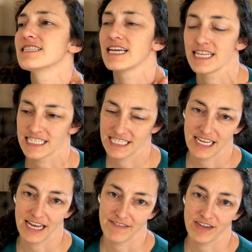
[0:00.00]
then this
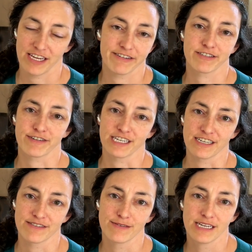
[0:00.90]
video is for you.
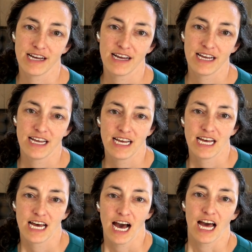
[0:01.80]

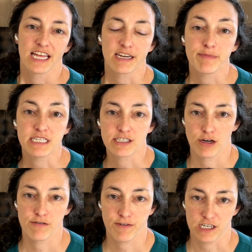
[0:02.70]
It can be
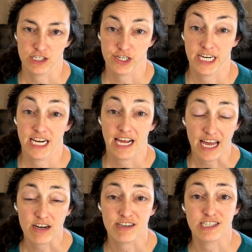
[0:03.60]
so frustrating
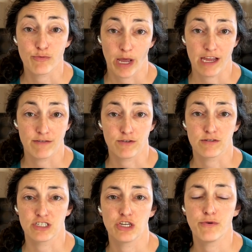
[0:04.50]
and also
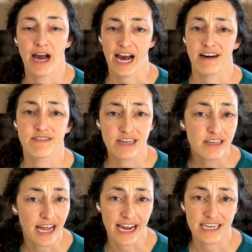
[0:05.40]
painful to have
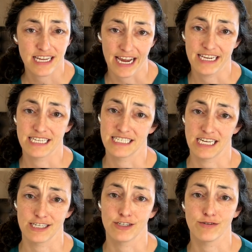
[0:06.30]
neck tightness
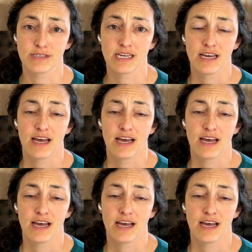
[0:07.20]
issues.